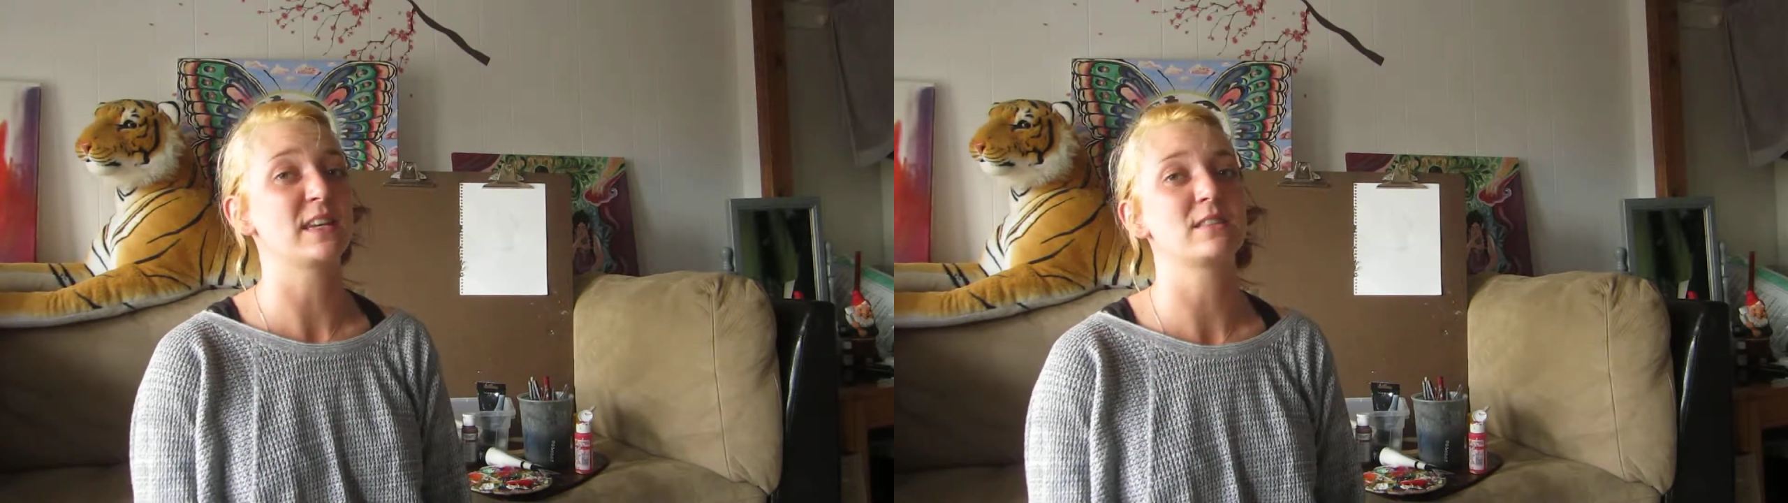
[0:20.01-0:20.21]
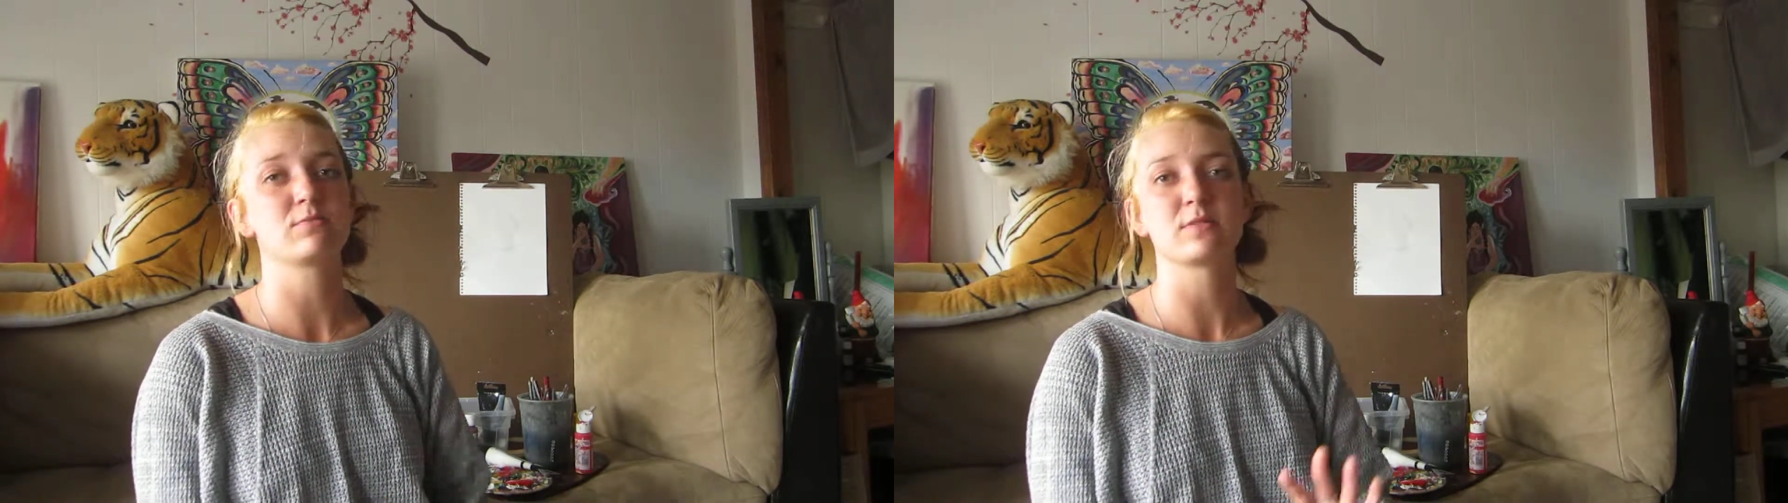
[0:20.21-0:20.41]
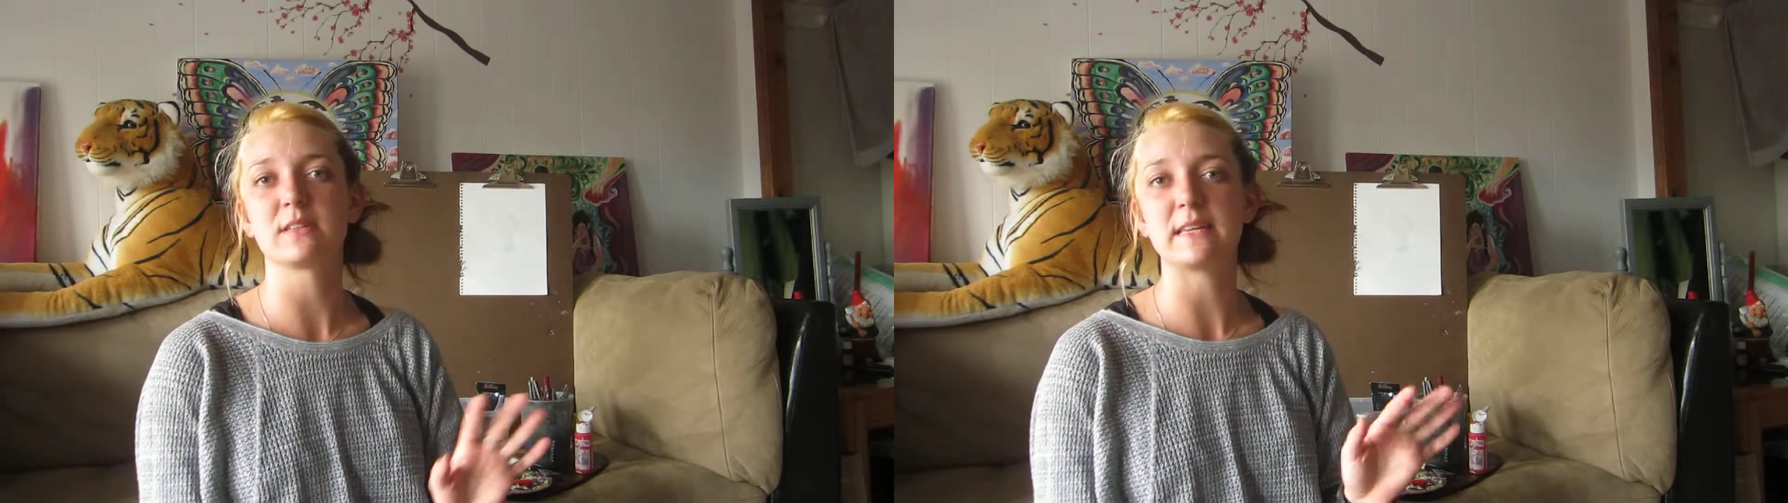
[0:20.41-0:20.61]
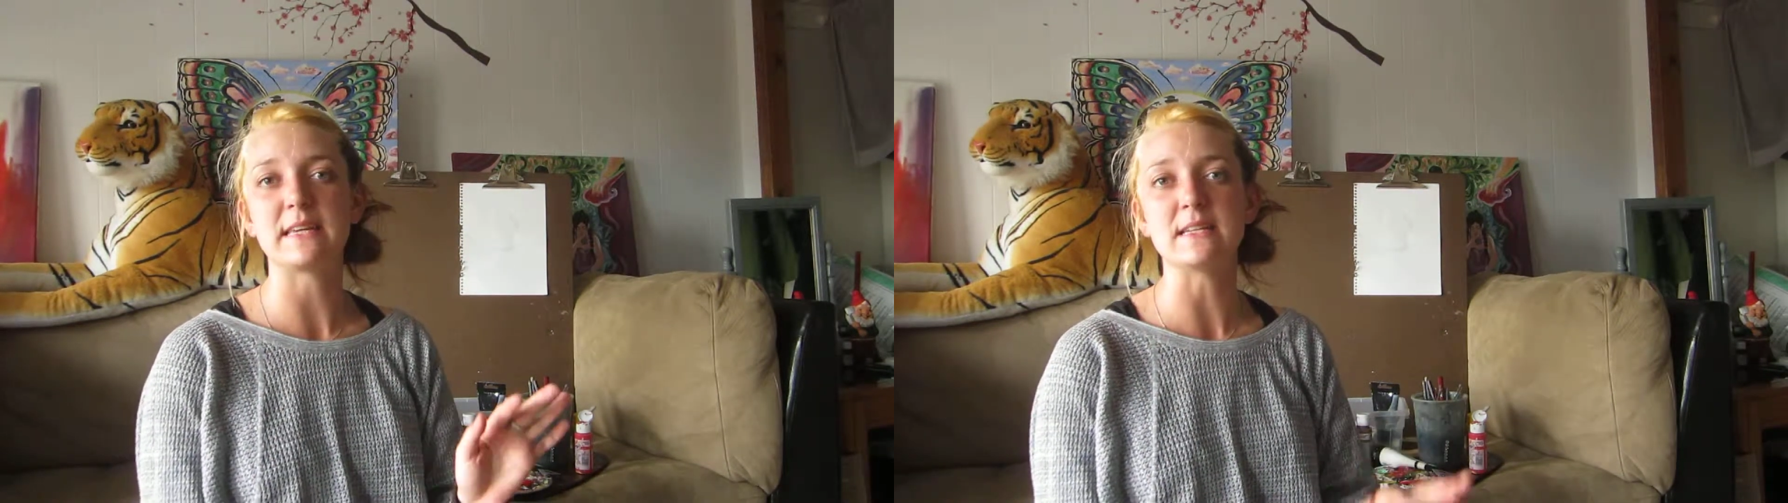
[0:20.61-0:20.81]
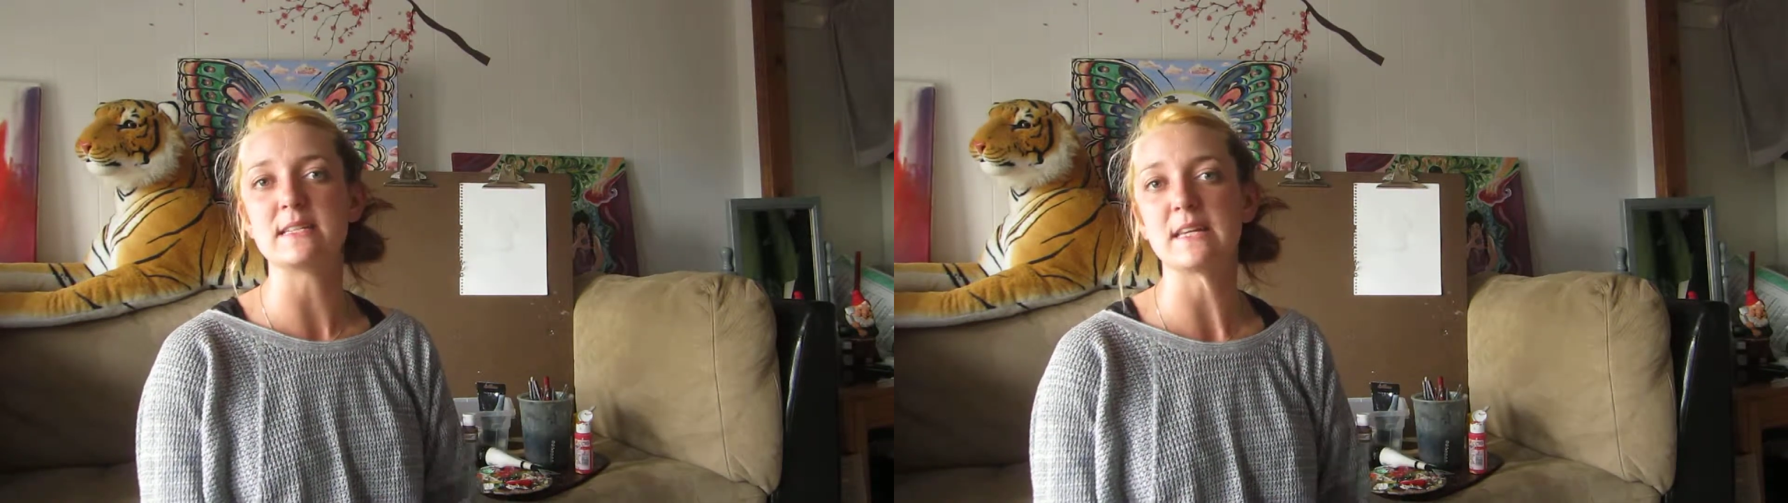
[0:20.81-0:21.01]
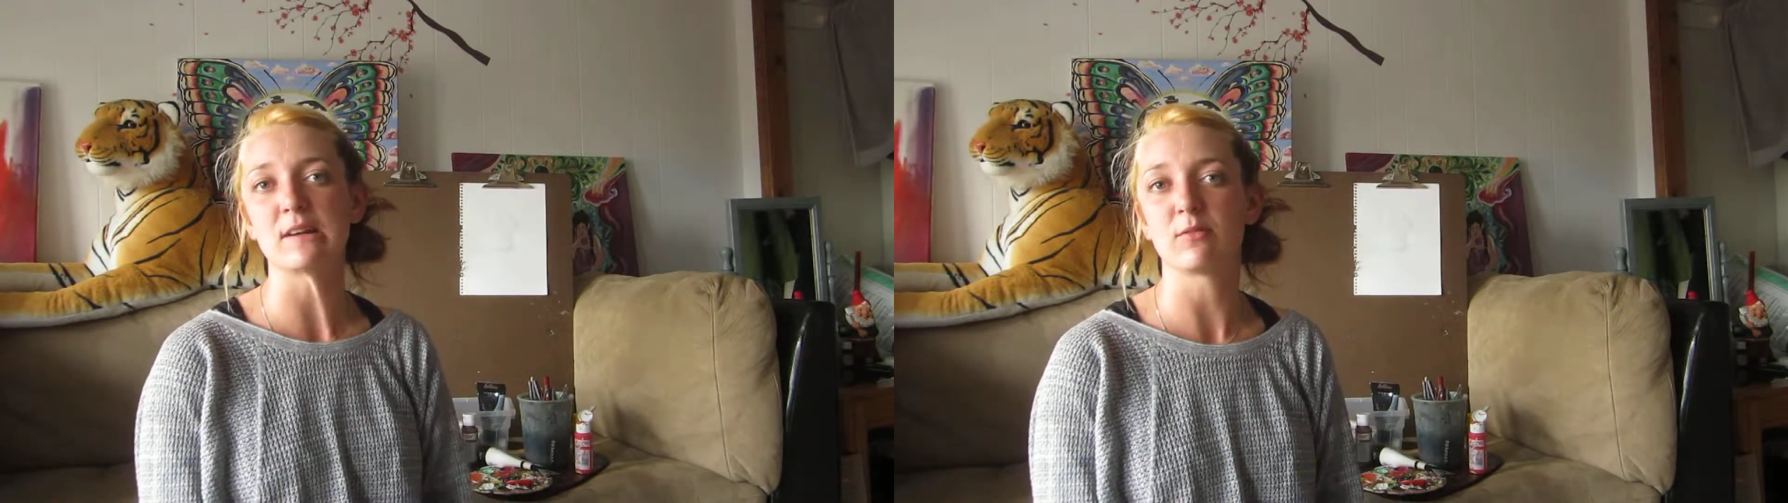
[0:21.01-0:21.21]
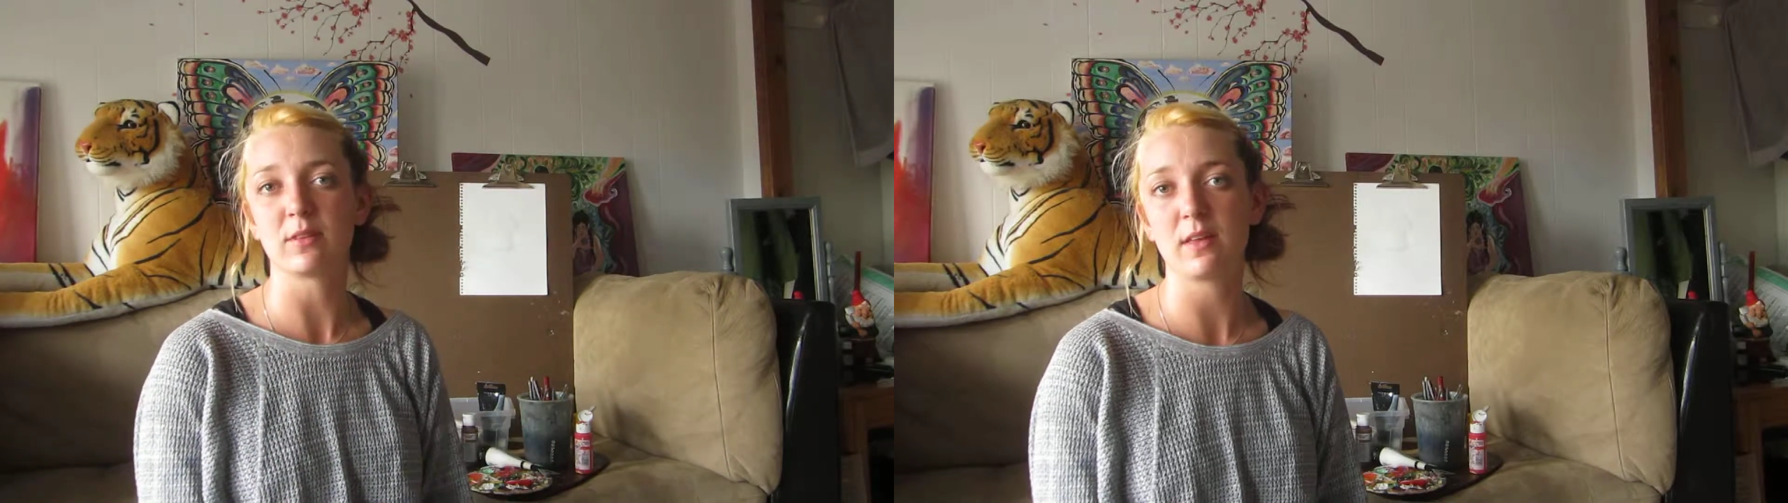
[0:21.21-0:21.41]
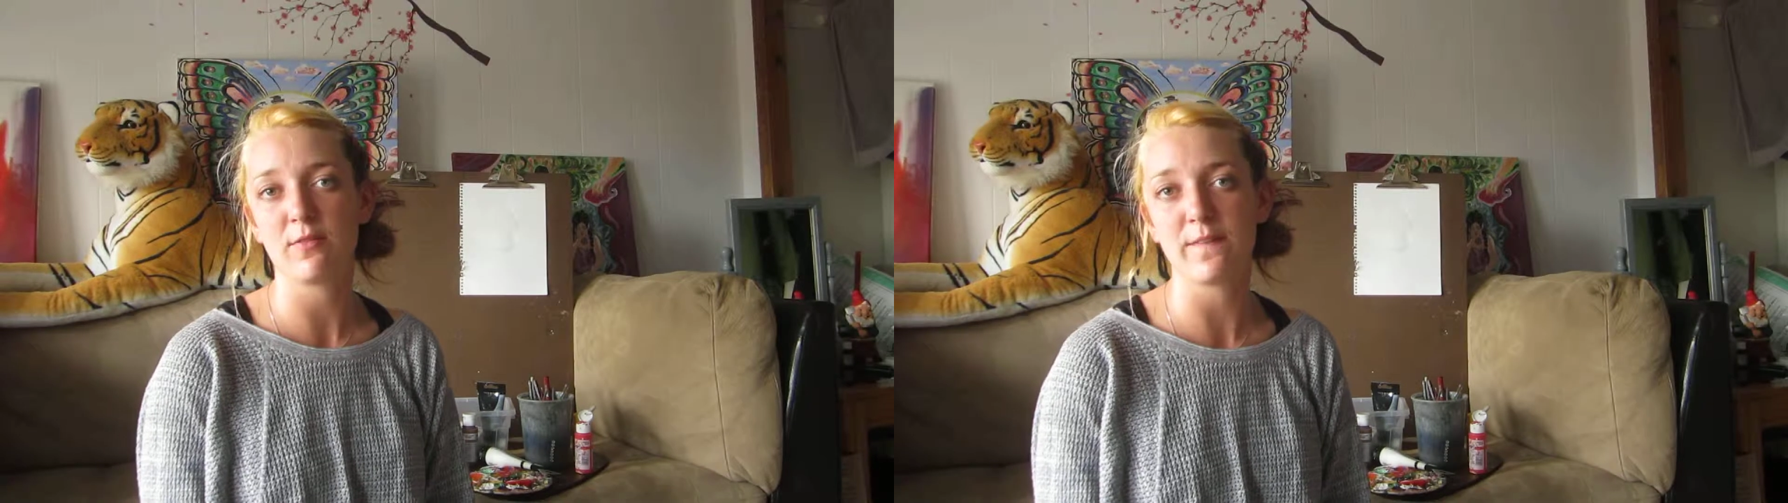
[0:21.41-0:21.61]
and it's really easy and
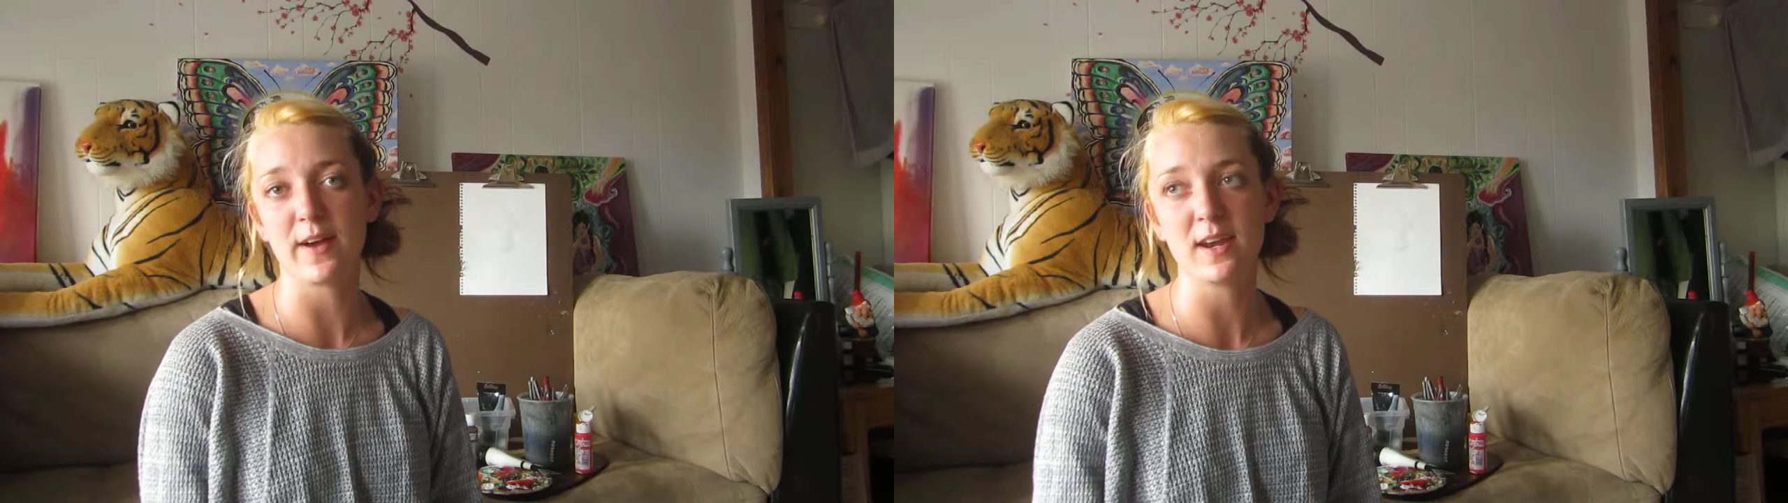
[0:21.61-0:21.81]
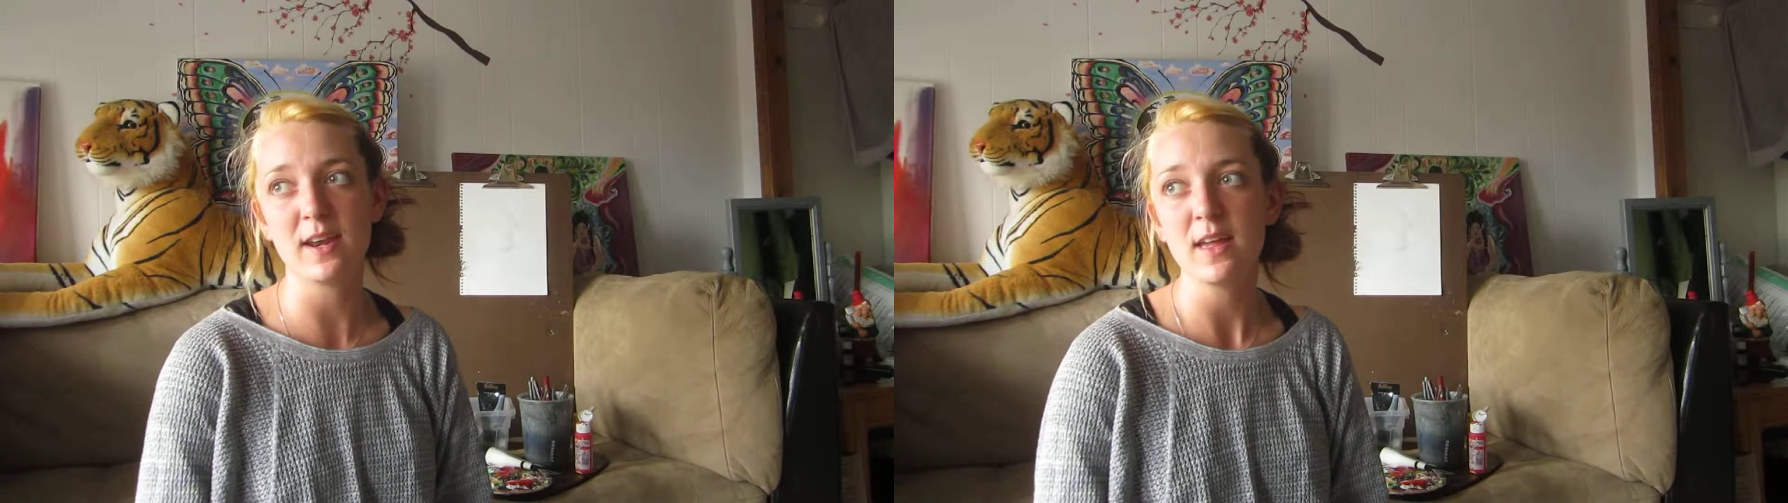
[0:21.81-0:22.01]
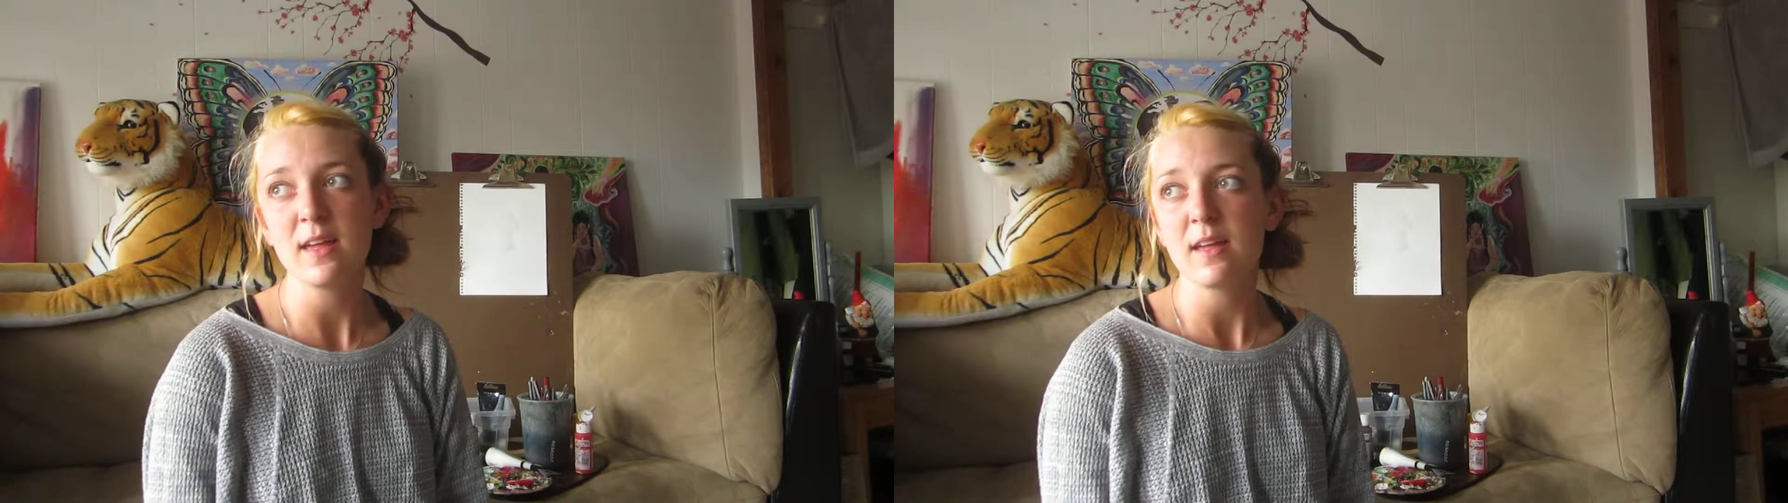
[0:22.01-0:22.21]
really fun.